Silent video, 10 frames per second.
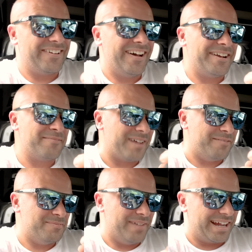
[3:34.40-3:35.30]
all right, I'm
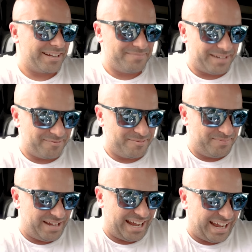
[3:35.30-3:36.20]
coming back. I'm coming
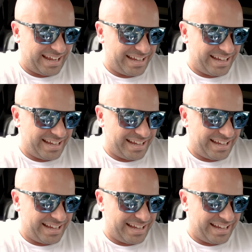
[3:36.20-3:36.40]
back.